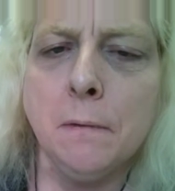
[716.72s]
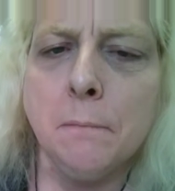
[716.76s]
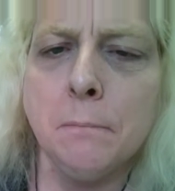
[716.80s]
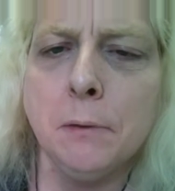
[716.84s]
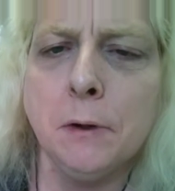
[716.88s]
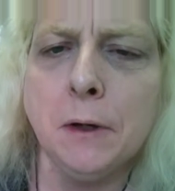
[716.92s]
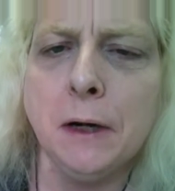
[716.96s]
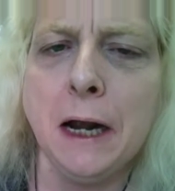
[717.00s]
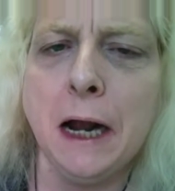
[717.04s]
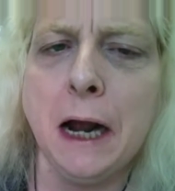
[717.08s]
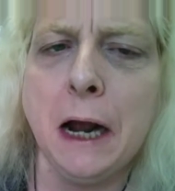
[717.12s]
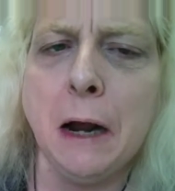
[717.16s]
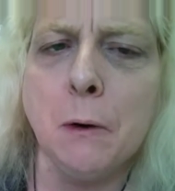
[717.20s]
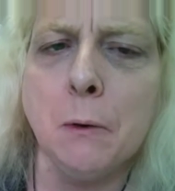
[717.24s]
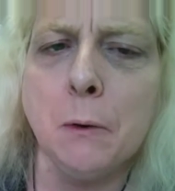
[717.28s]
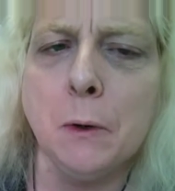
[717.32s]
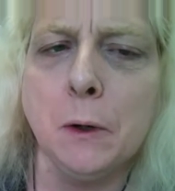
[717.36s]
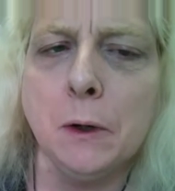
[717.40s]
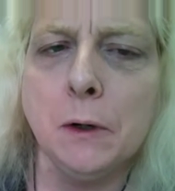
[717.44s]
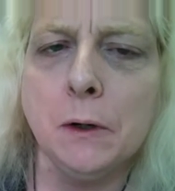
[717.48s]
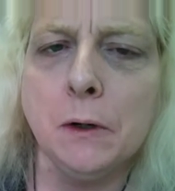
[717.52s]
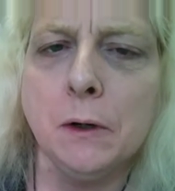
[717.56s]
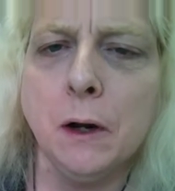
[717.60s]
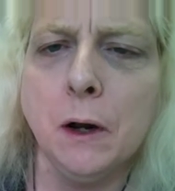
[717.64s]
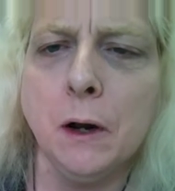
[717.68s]
per
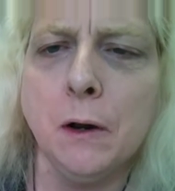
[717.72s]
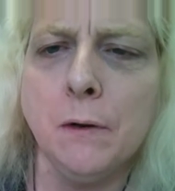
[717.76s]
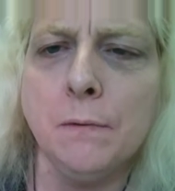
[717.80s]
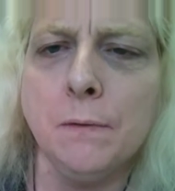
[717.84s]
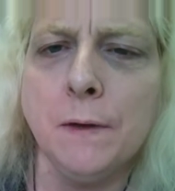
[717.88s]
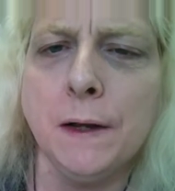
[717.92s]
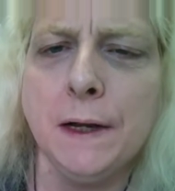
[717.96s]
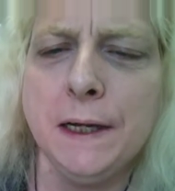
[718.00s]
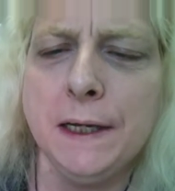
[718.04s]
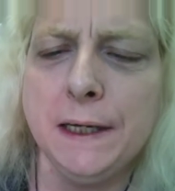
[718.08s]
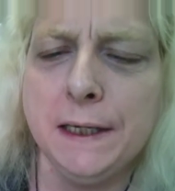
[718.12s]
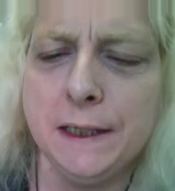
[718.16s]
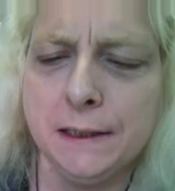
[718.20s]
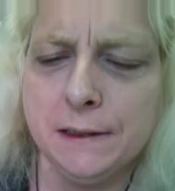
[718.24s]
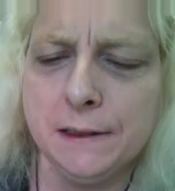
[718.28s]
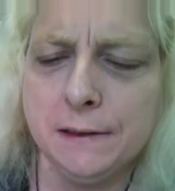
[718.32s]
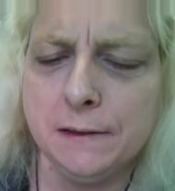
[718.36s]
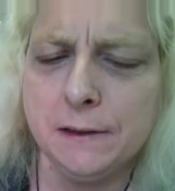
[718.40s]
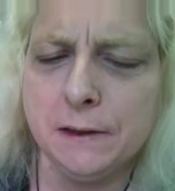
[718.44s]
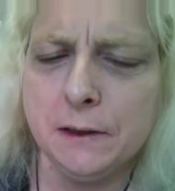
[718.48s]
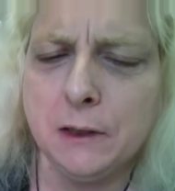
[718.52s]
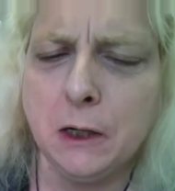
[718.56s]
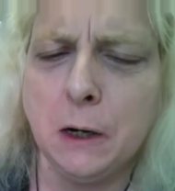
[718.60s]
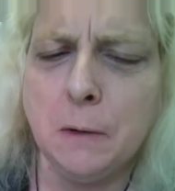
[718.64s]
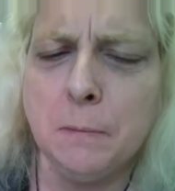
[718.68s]
hour of lighting.
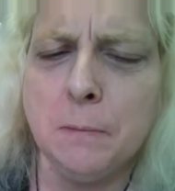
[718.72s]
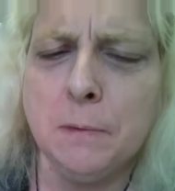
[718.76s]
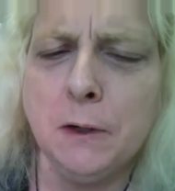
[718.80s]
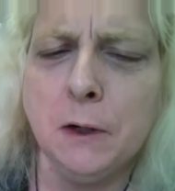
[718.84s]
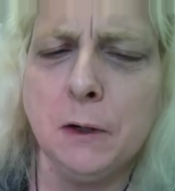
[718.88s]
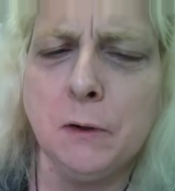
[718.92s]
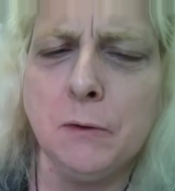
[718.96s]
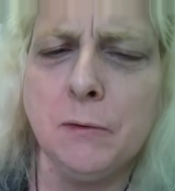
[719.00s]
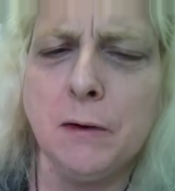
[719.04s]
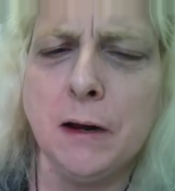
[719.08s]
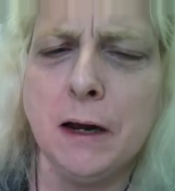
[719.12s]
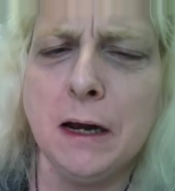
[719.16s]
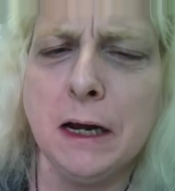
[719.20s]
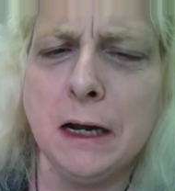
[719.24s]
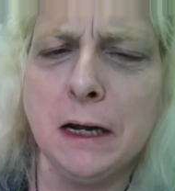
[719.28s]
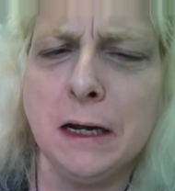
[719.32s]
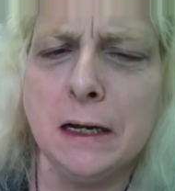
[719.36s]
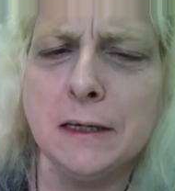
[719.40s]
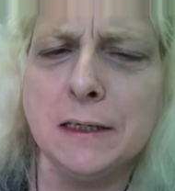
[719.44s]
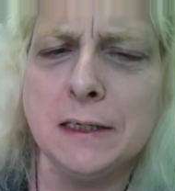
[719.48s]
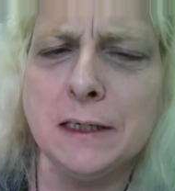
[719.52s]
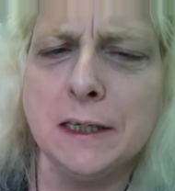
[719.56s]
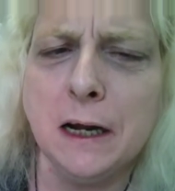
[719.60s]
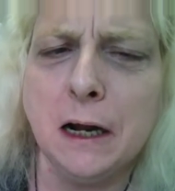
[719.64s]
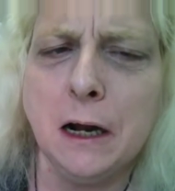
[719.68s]
The carbon arc
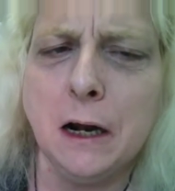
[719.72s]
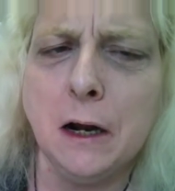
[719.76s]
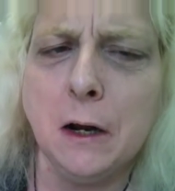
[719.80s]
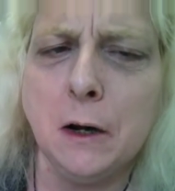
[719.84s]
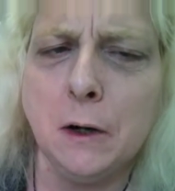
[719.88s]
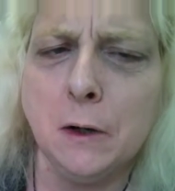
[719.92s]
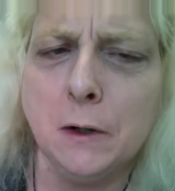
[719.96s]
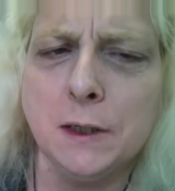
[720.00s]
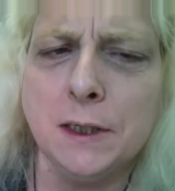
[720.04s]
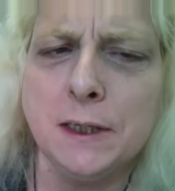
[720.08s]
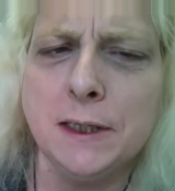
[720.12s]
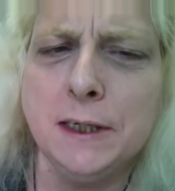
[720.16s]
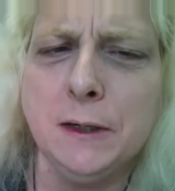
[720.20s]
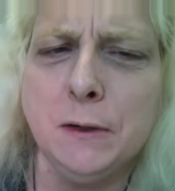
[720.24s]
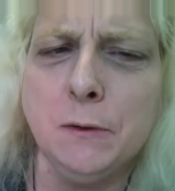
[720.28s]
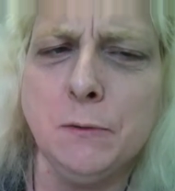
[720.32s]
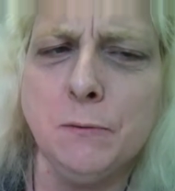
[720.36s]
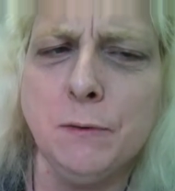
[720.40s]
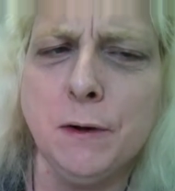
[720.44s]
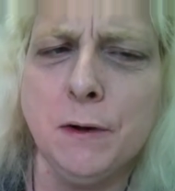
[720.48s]
rods are still